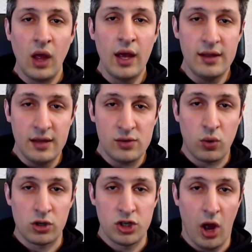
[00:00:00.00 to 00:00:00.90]
In this
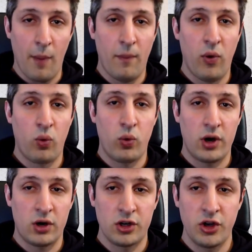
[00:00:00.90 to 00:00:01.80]
workshop,
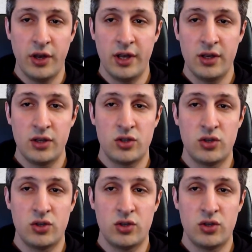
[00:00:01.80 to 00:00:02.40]
we're going